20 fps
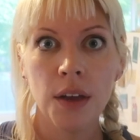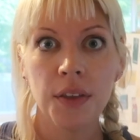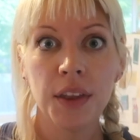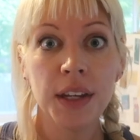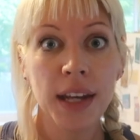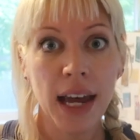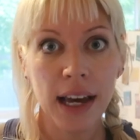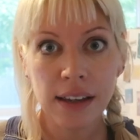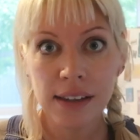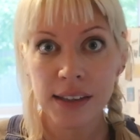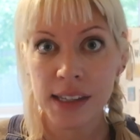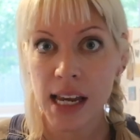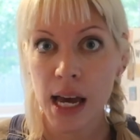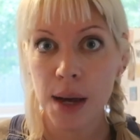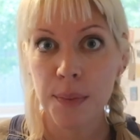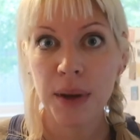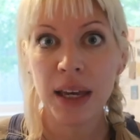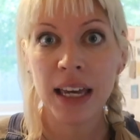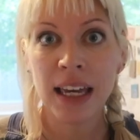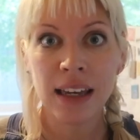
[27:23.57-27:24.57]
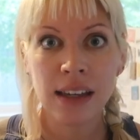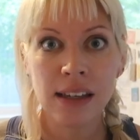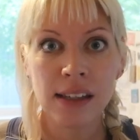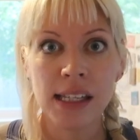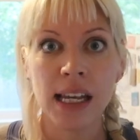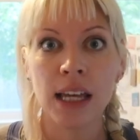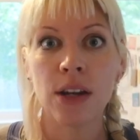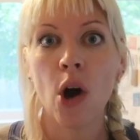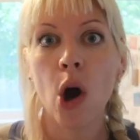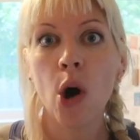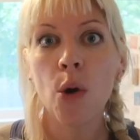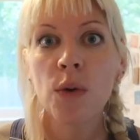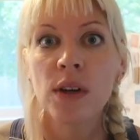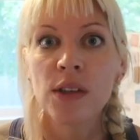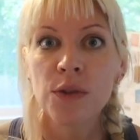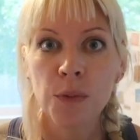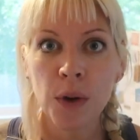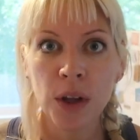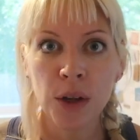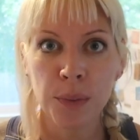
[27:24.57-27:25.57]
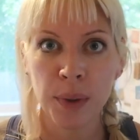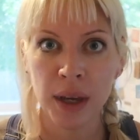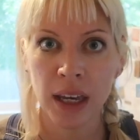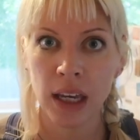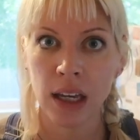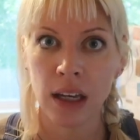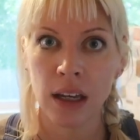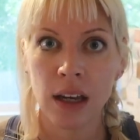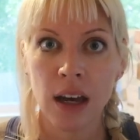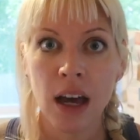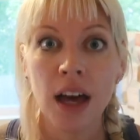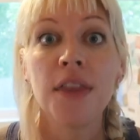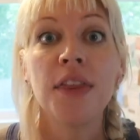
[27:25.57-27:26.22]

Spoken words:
The next step is and always will be